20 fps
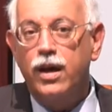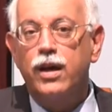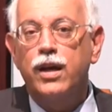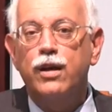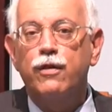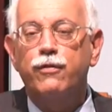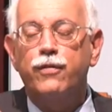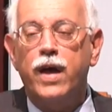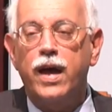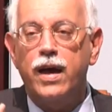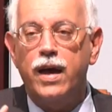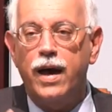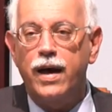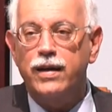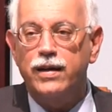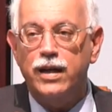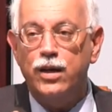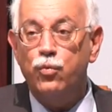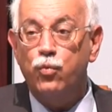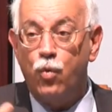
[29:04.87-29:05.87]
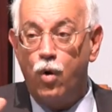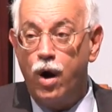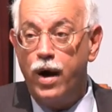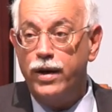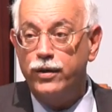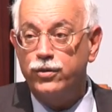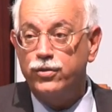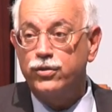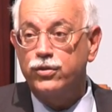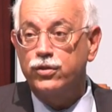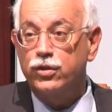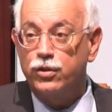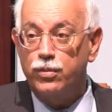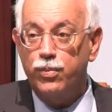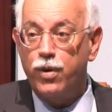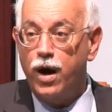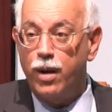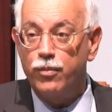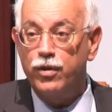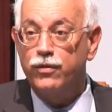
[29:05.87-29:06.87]
If AID wants the
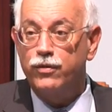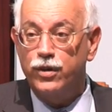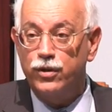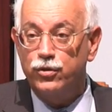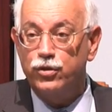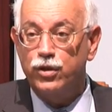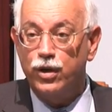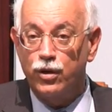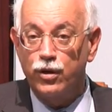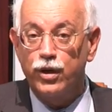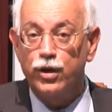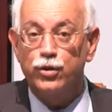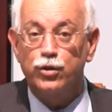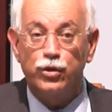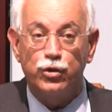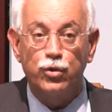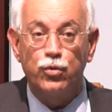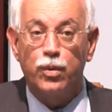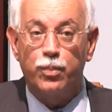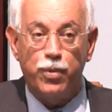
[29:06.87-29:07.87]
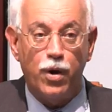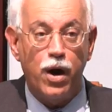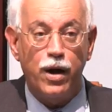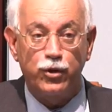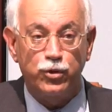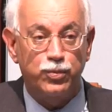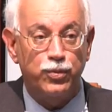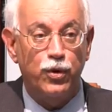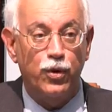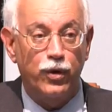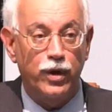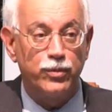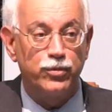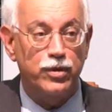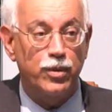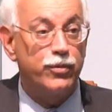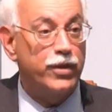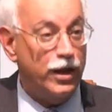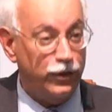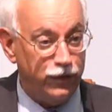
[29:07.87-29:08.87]
Department of the Interior to do a parks program,
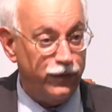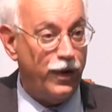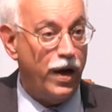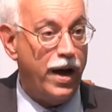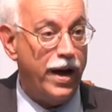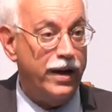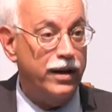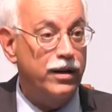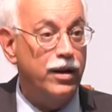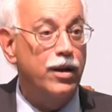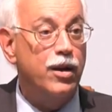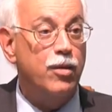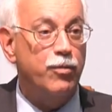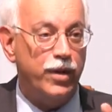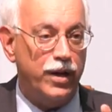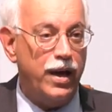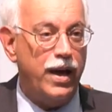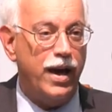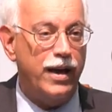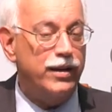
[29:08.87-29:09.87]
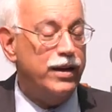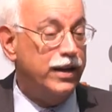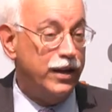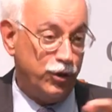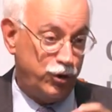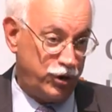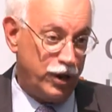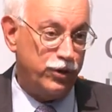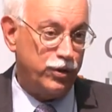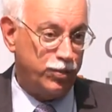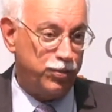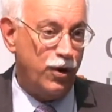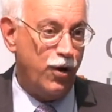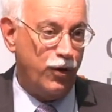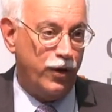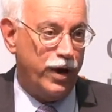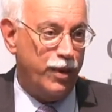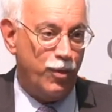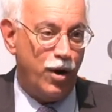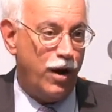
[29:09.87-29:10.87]
that's fine, but AID can shut the
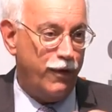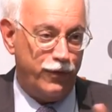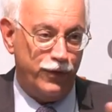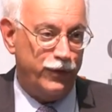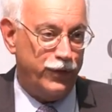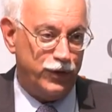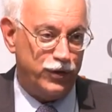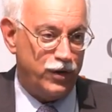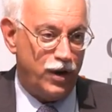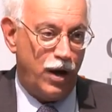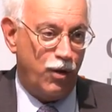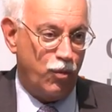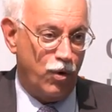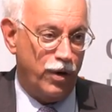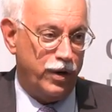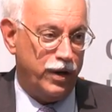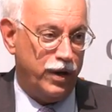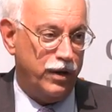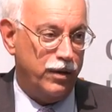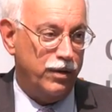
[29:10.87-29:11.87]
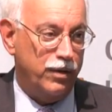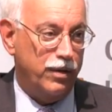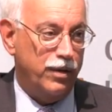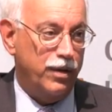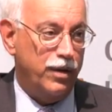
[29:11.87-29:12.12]
program off if it's not working.